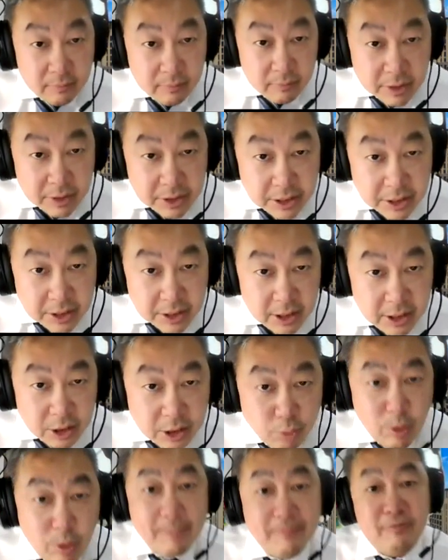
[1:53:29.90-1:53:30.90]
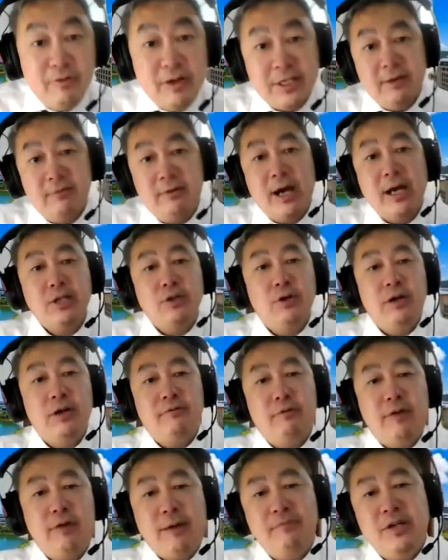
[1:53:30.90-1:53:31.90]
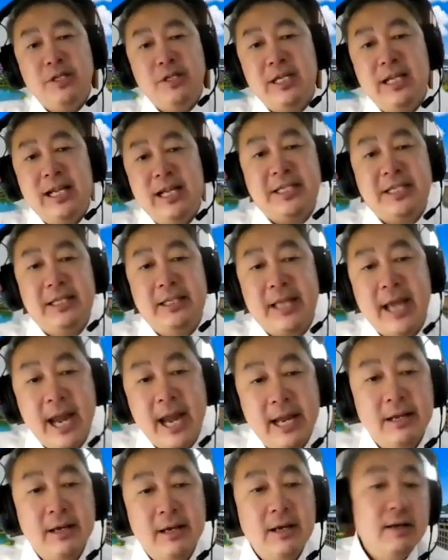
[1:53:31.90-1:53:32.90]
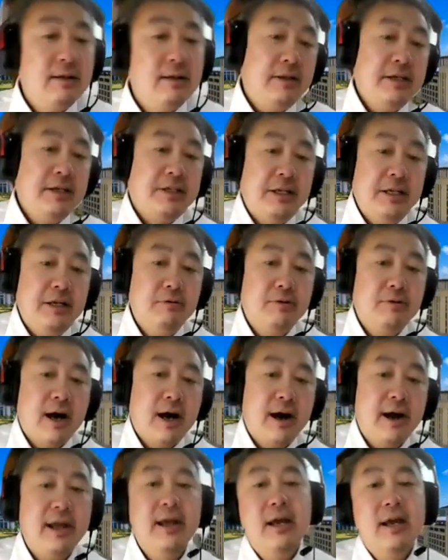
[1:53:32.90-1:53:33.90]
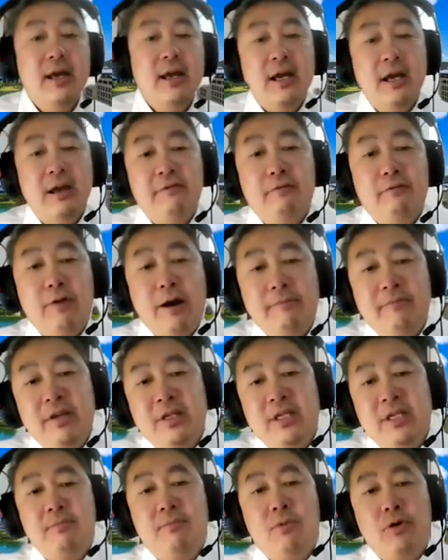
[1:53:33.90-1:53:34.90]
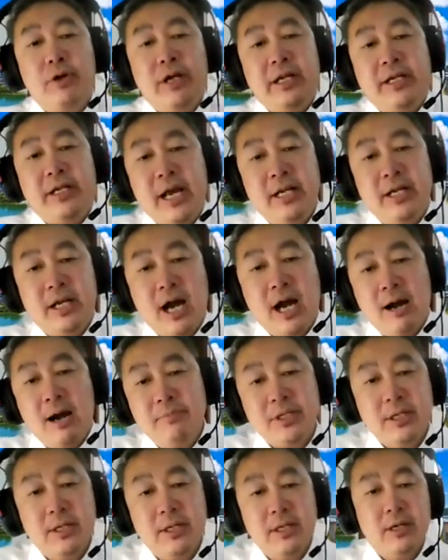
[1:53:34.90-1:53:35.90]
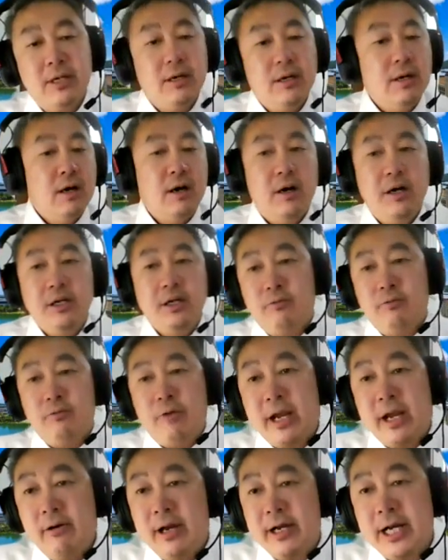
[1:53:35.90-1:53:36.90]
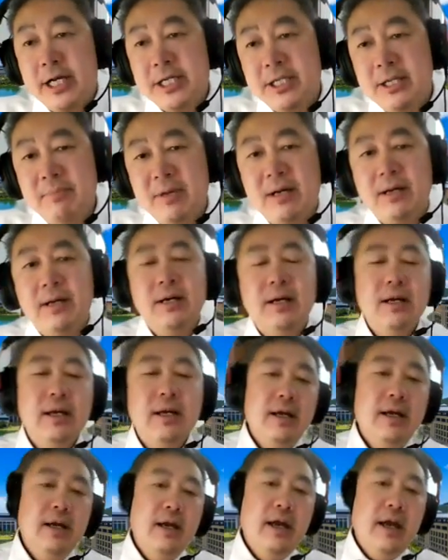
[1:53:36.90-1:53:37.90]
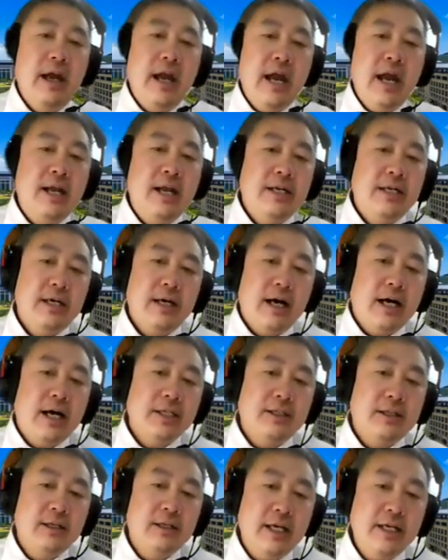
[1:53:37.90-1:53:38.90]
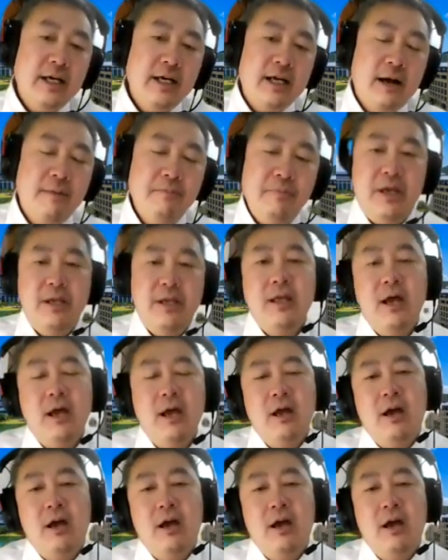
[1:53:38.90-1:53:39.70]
what's this? It's web visit, right? So if a web visit less than 10, there's a new guy. If a web visit more than 10 times, is a regular customer. And as the data come in,